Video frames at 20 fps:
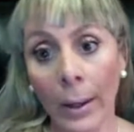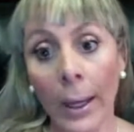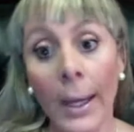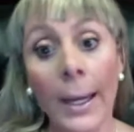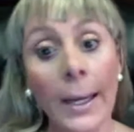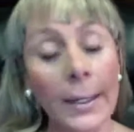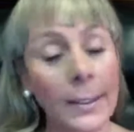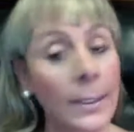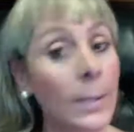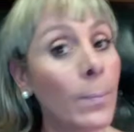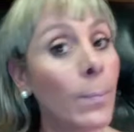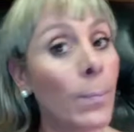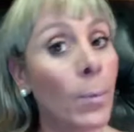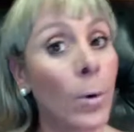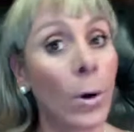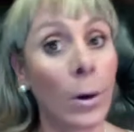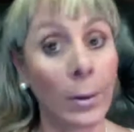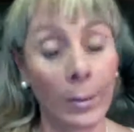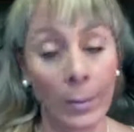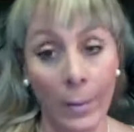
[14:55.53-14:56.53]
It's
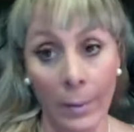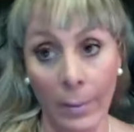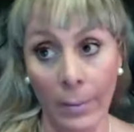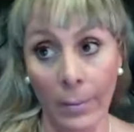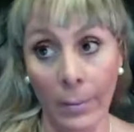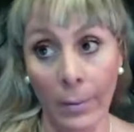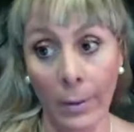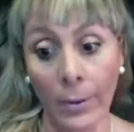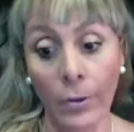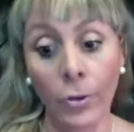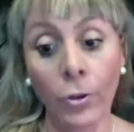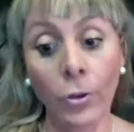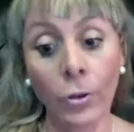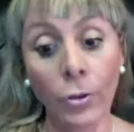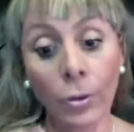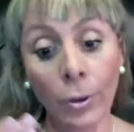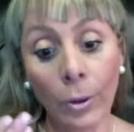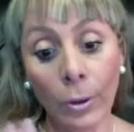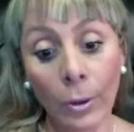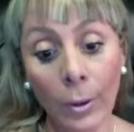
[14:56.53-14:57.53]
important
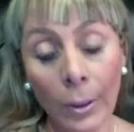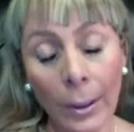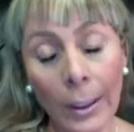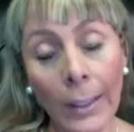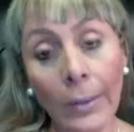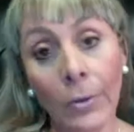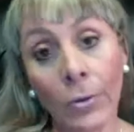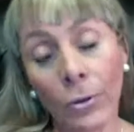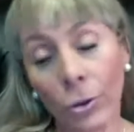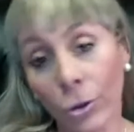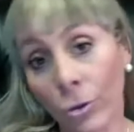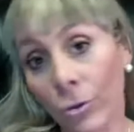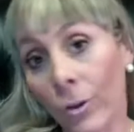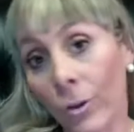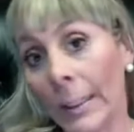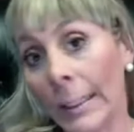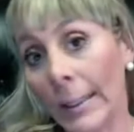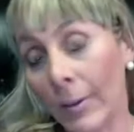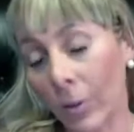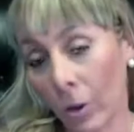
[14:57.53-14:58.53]
to
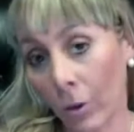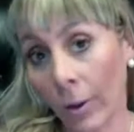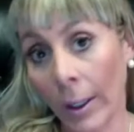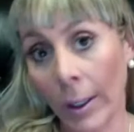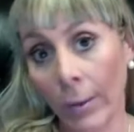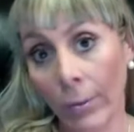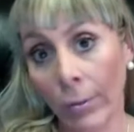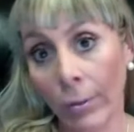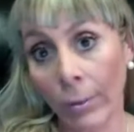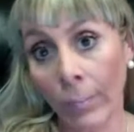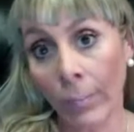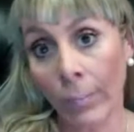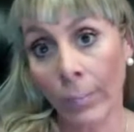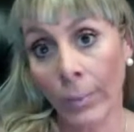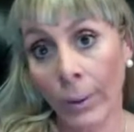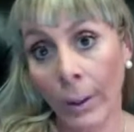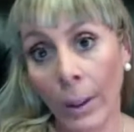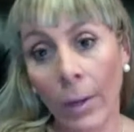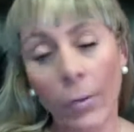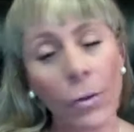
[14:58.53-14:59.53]
release grief.
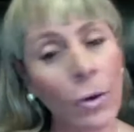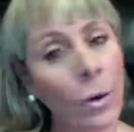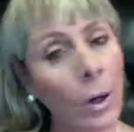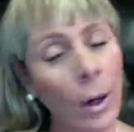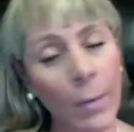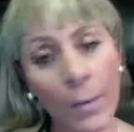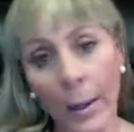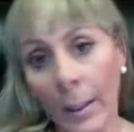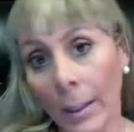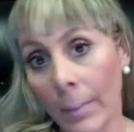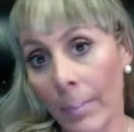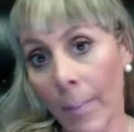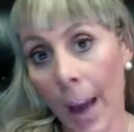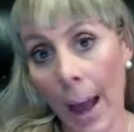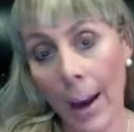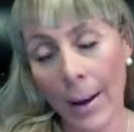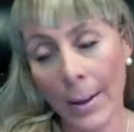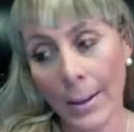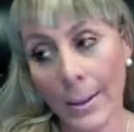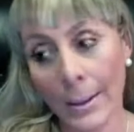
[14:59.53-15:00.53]
if you have an
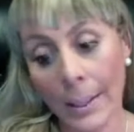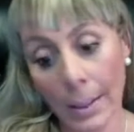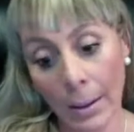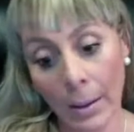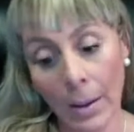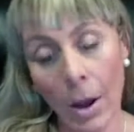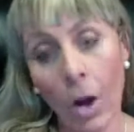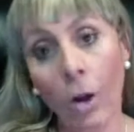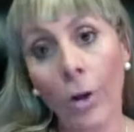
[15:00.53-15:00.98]
imbalance in lung